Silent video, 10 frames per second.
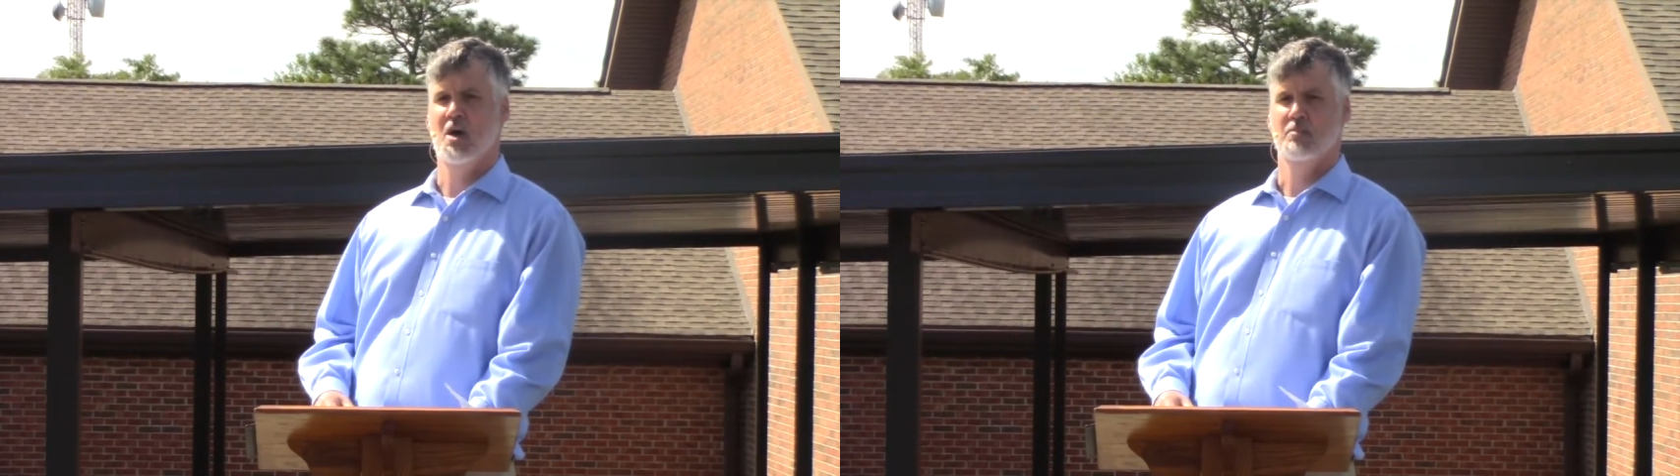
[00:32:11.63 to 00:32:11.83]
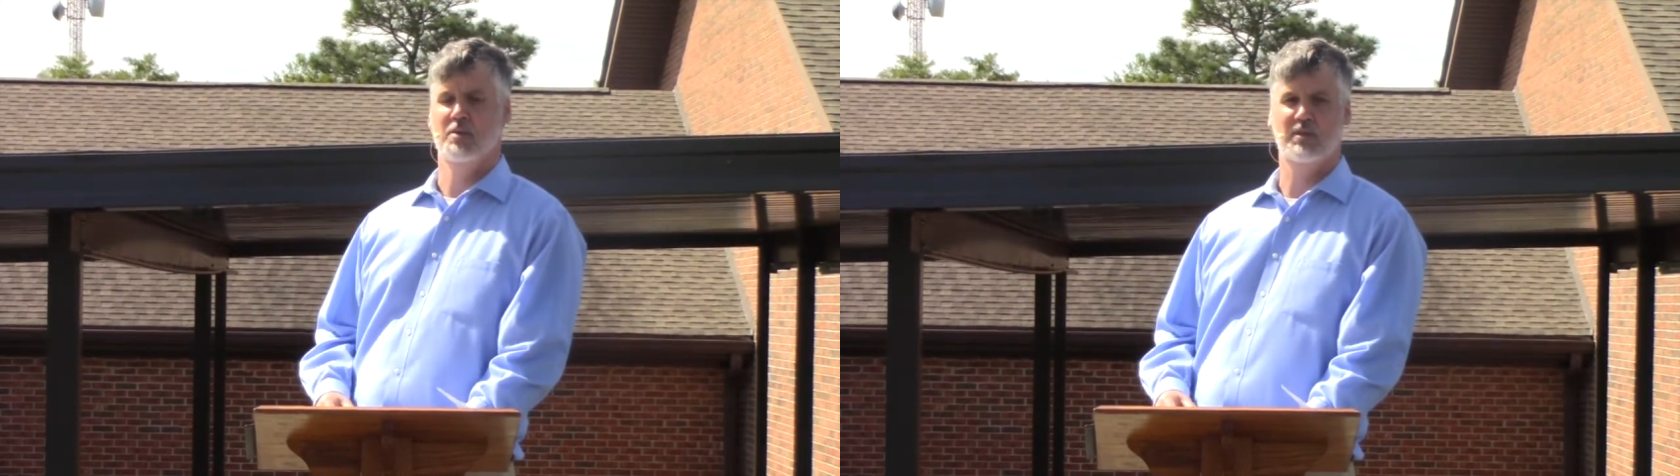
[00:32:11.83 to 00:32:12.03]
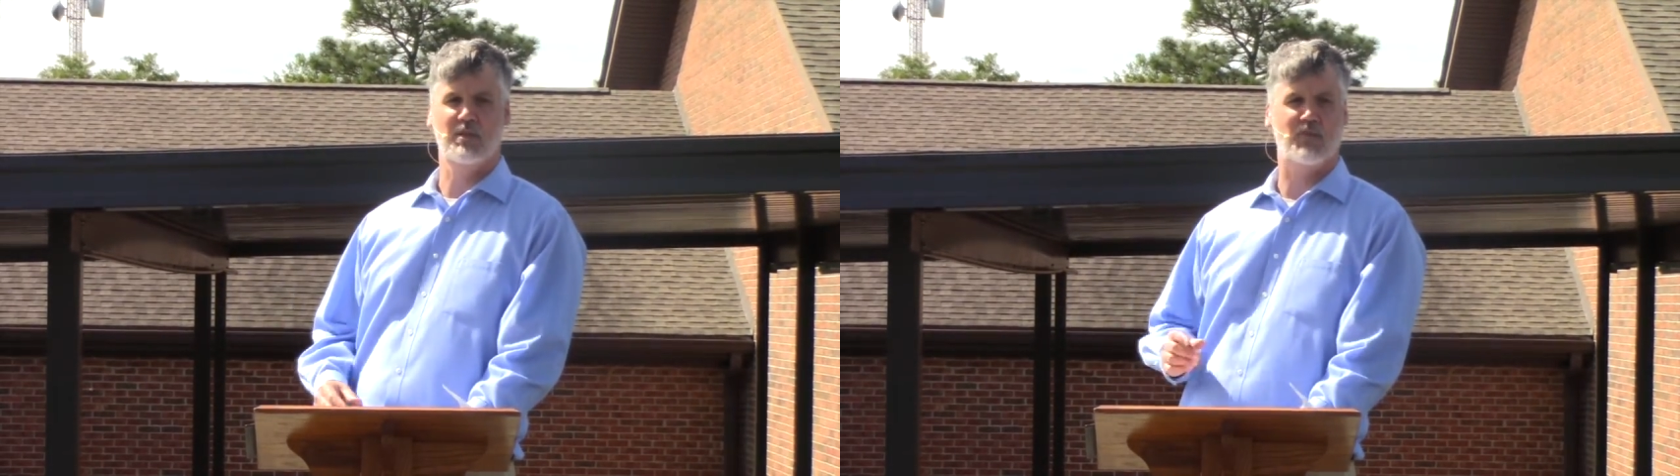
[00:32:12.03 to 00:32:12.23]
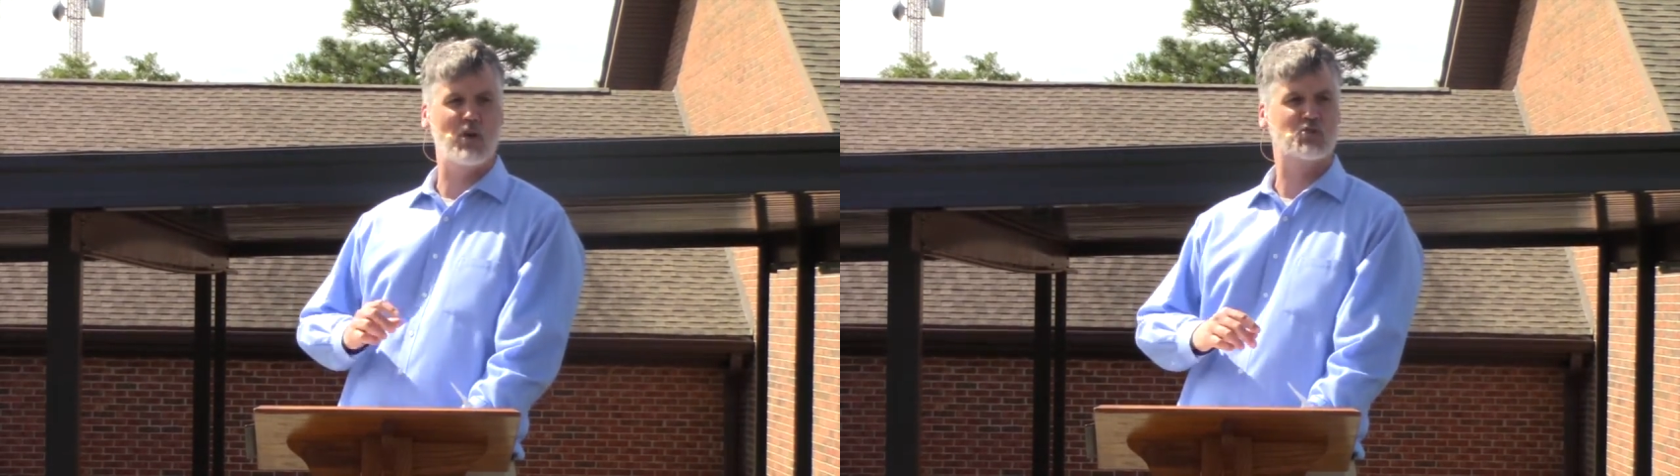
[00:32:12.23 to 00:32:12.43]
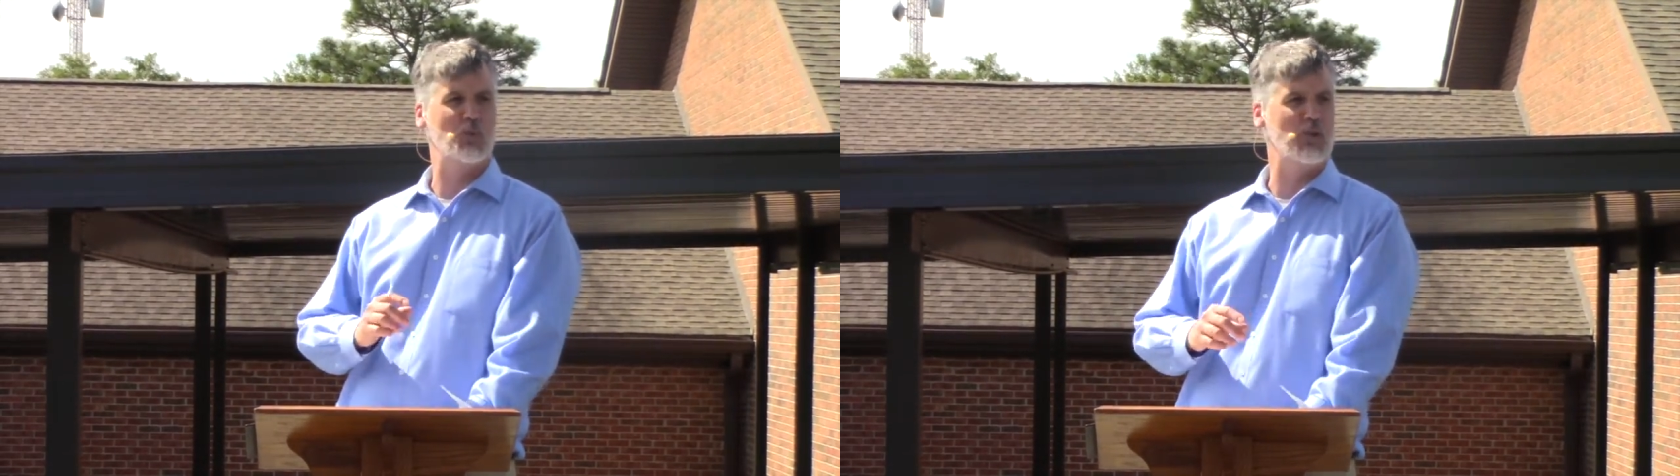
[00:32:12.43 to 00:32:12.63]
But the
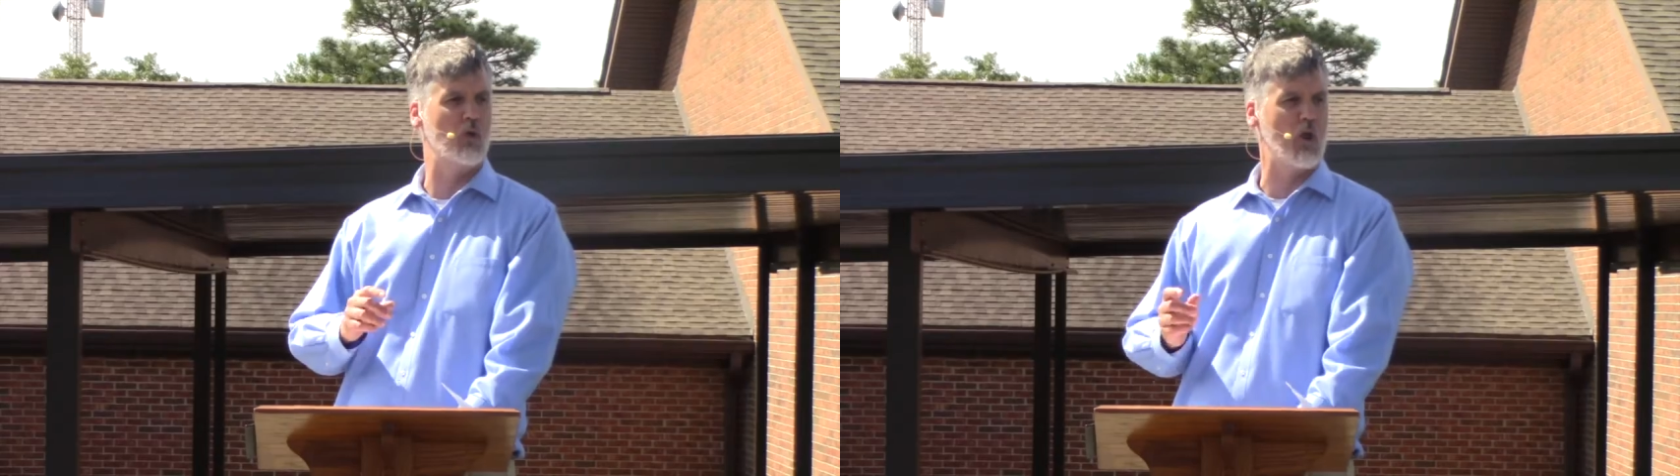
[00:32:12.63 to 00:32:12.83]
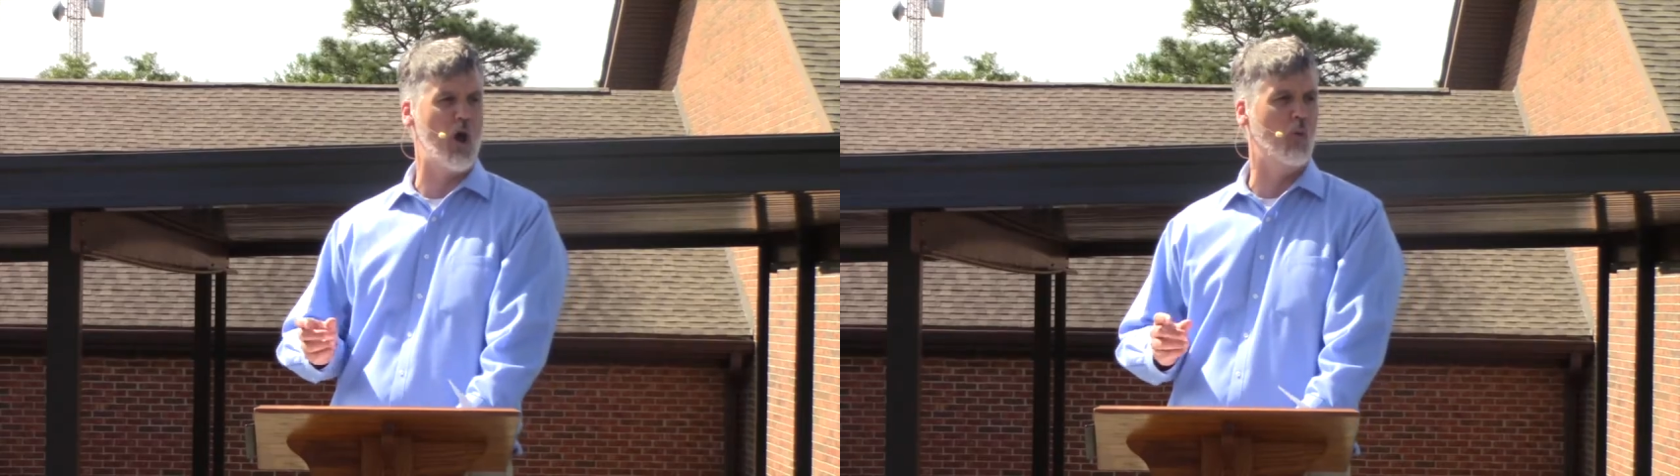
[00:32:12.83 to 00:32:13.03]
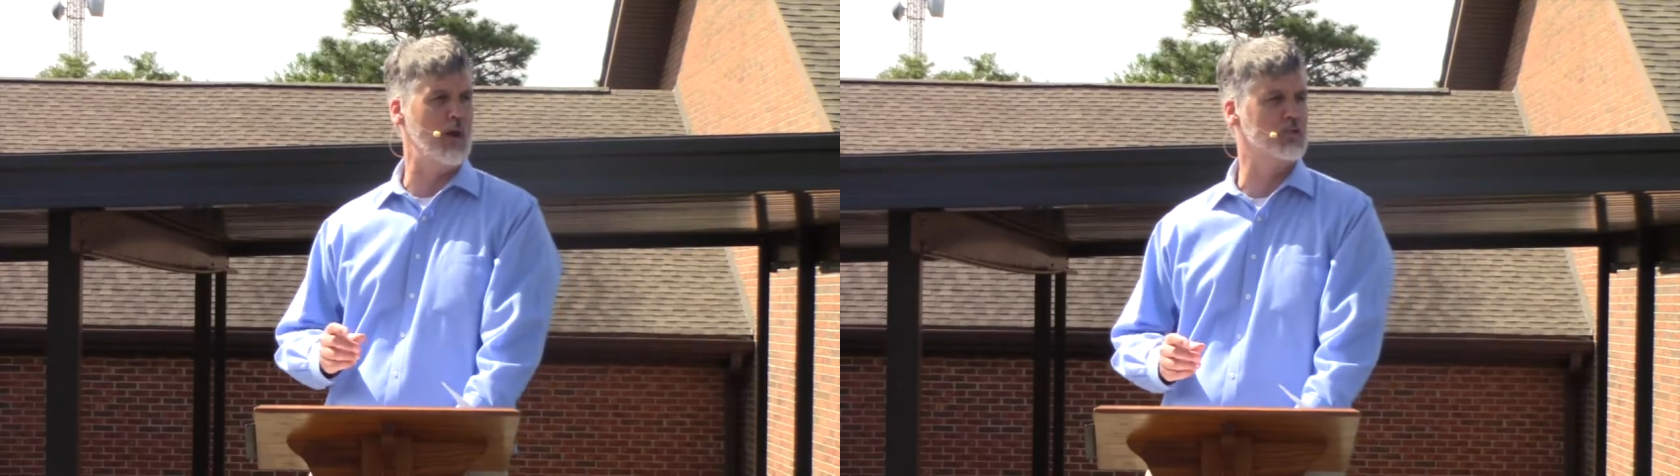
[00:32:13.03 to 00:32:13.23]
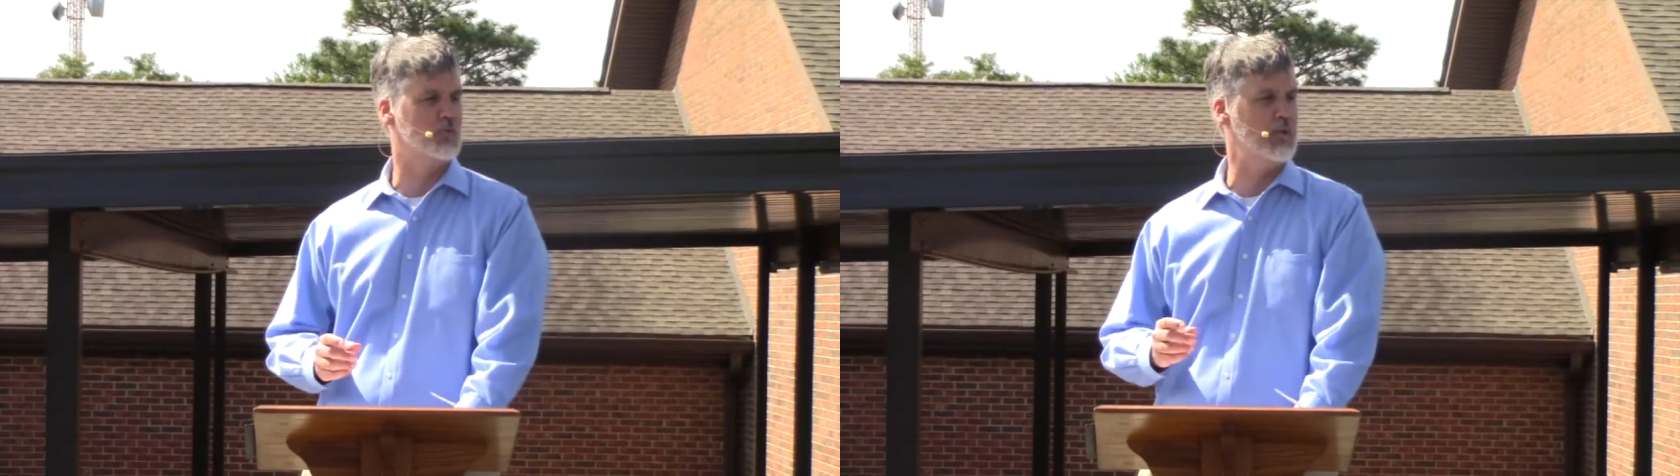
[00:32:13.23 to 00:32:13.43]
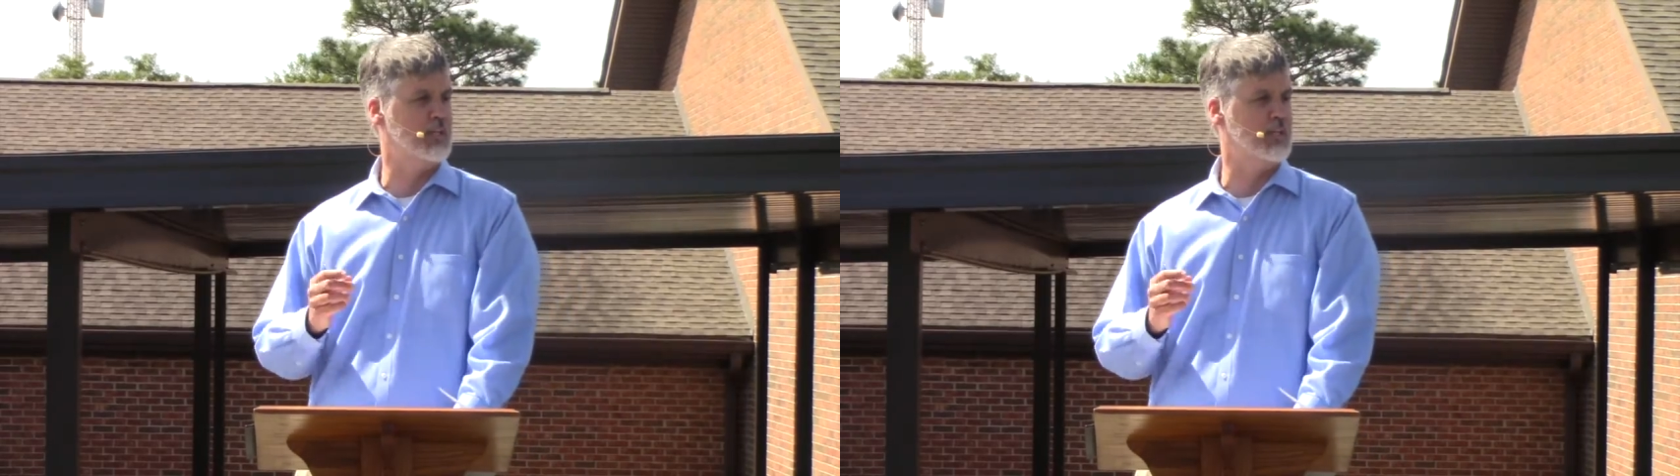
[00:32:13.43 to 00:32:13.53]
verse we don't always read